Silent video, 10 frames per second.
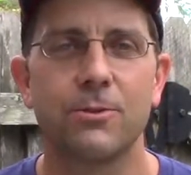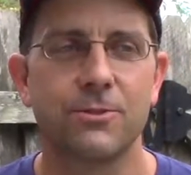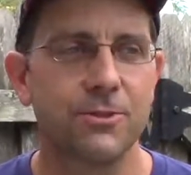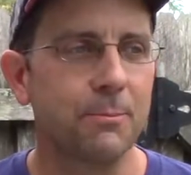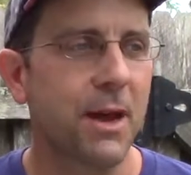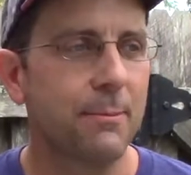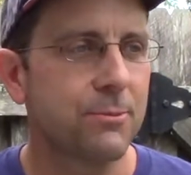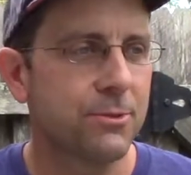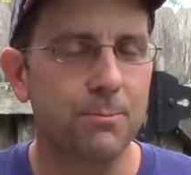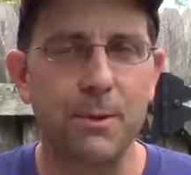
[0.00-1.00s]

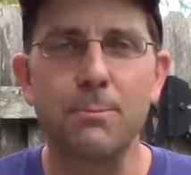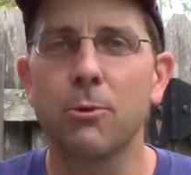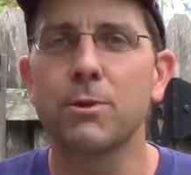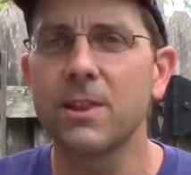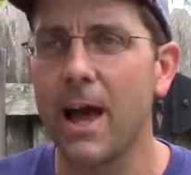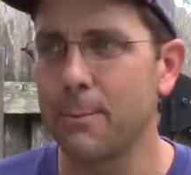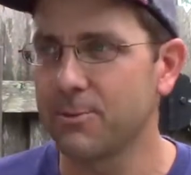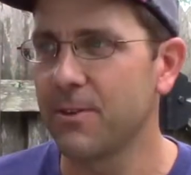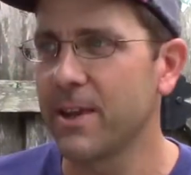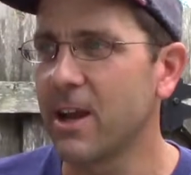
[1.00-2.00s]
sometimes people
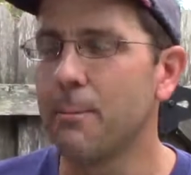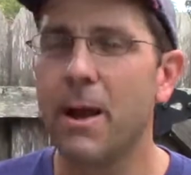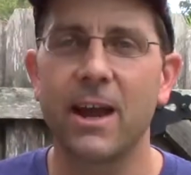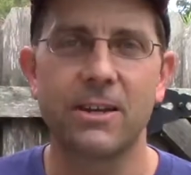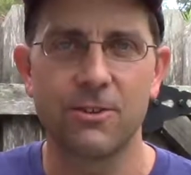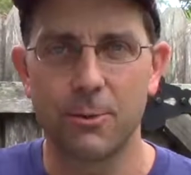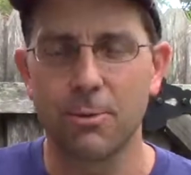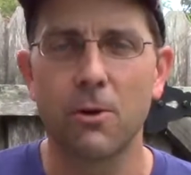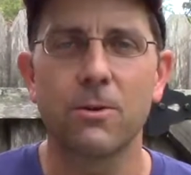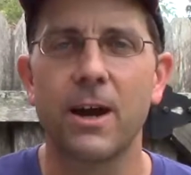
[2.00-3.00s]
relapse and they come back into the
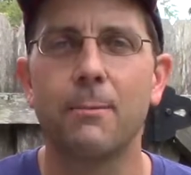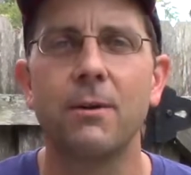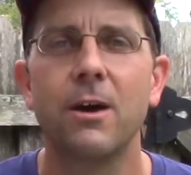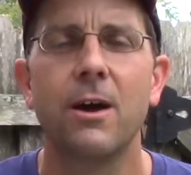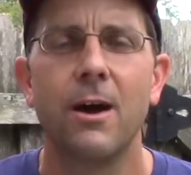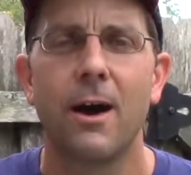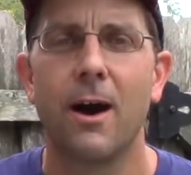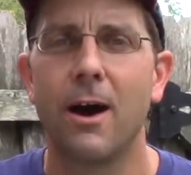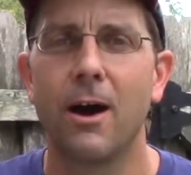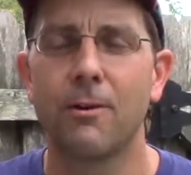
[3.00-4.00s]
program
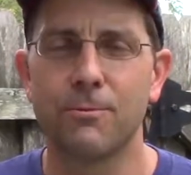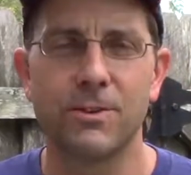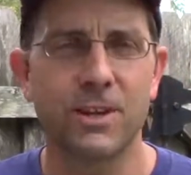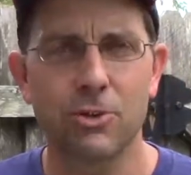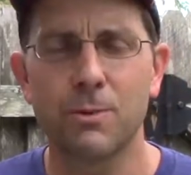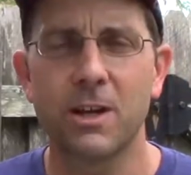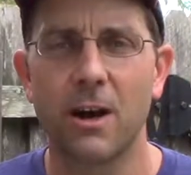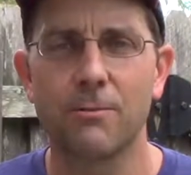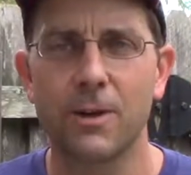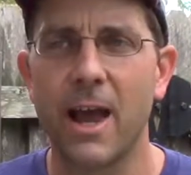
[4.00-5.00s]
of addiction
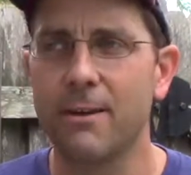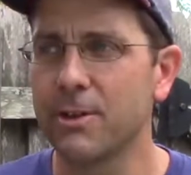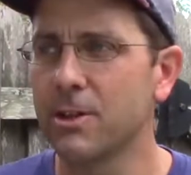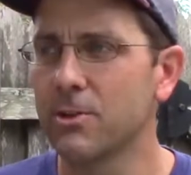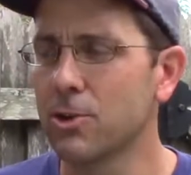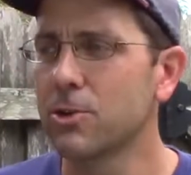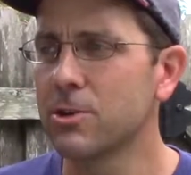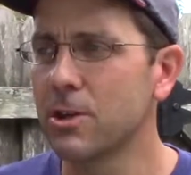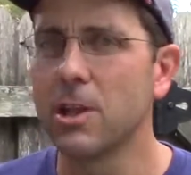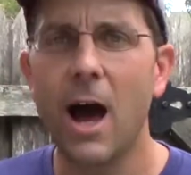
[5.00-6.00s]
recovery having
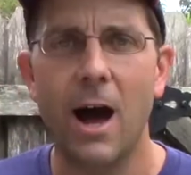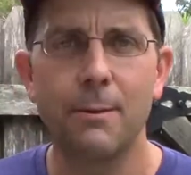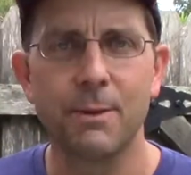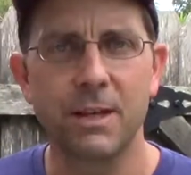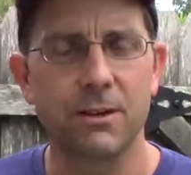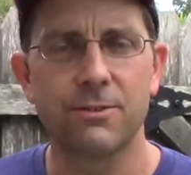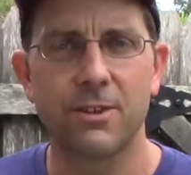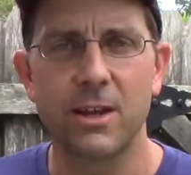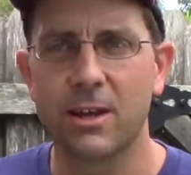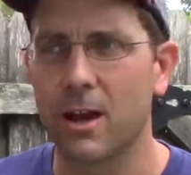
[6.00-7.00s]
learned a lot, because
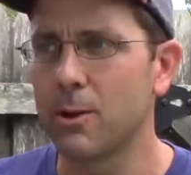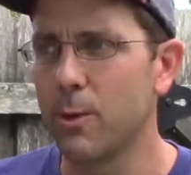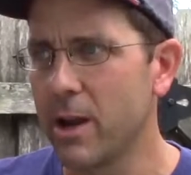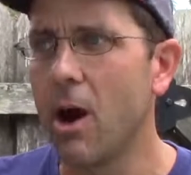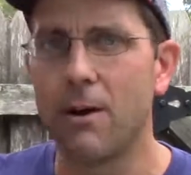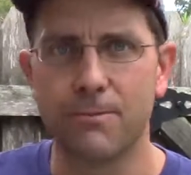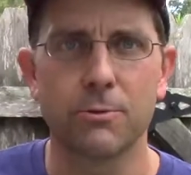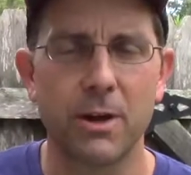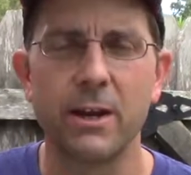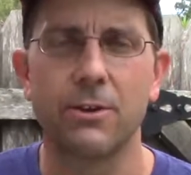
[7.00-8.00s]
they kind of went off the
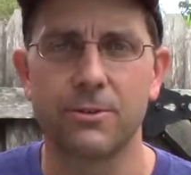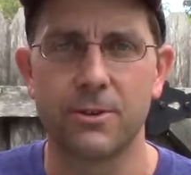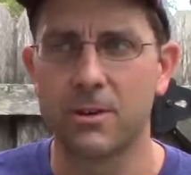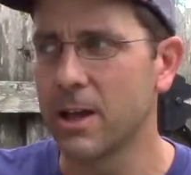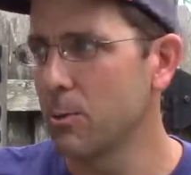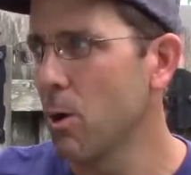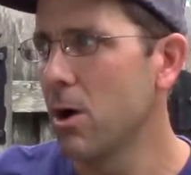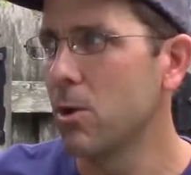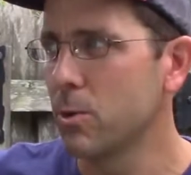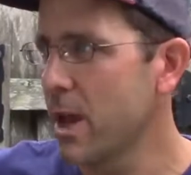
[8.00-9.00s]
rails and they're like,
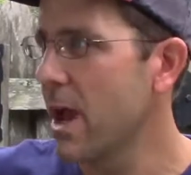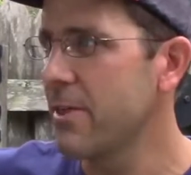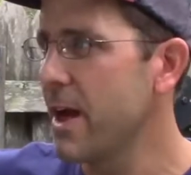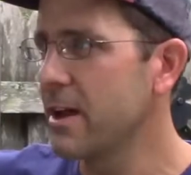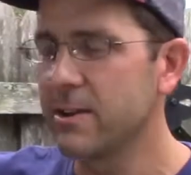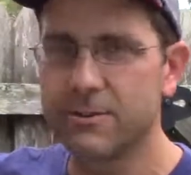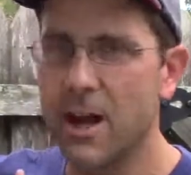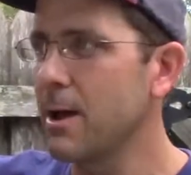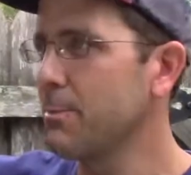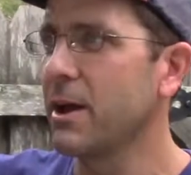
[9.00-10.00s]
whoa, yeah, that is
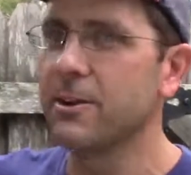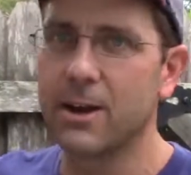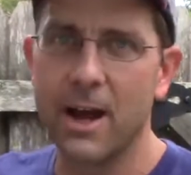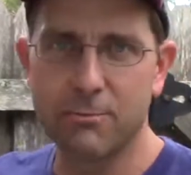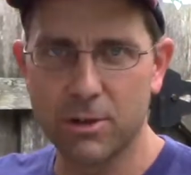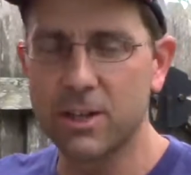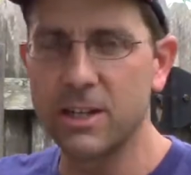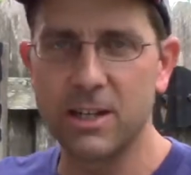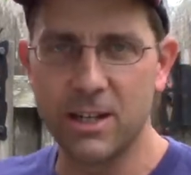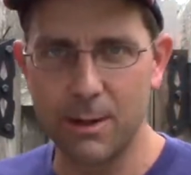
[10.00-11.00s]
not better. I really
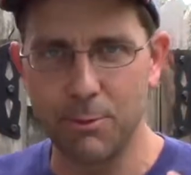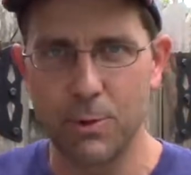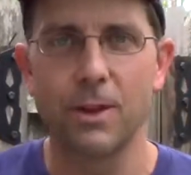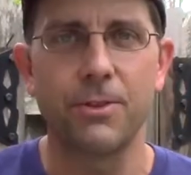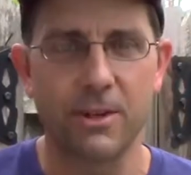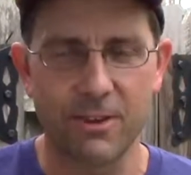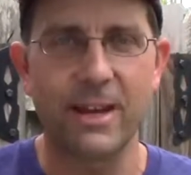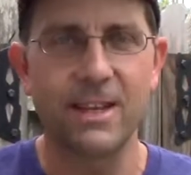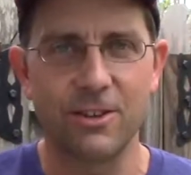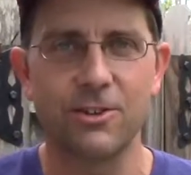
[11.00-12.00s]
need to keep doing the things I
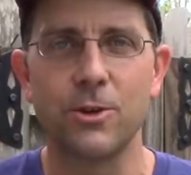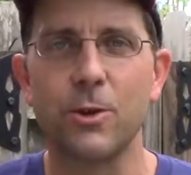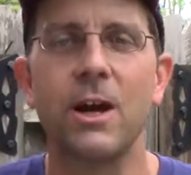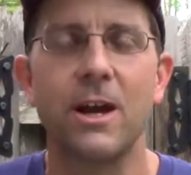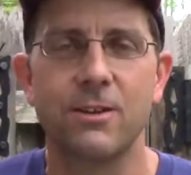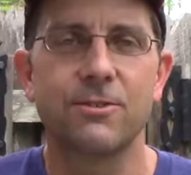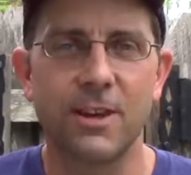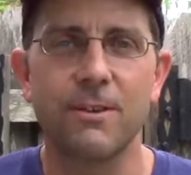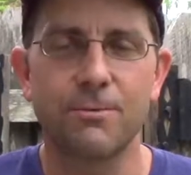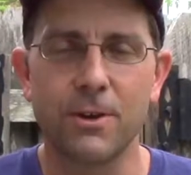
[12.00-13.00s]
need to do to
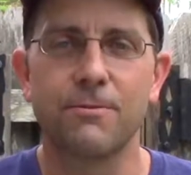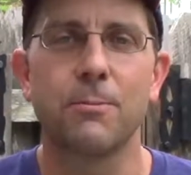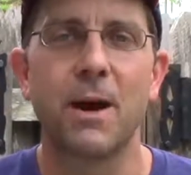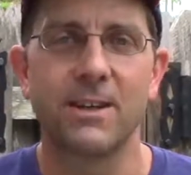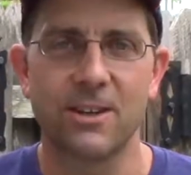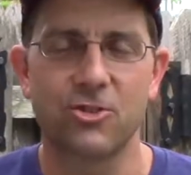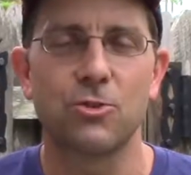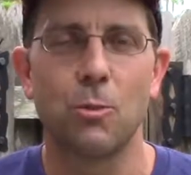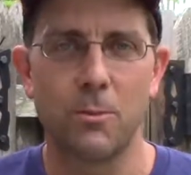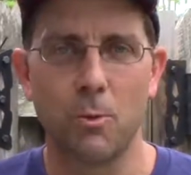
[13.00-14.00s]
stay free from my
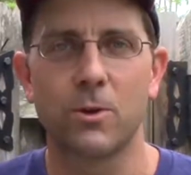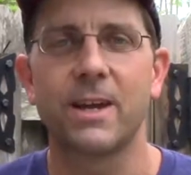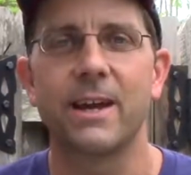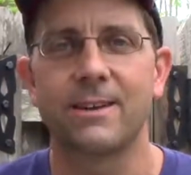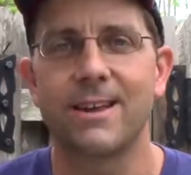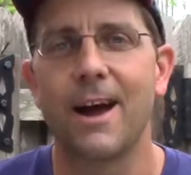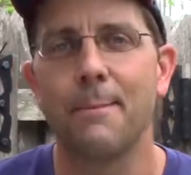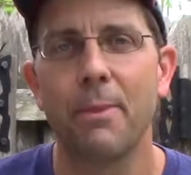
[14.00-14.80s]
addiction one more day at a time.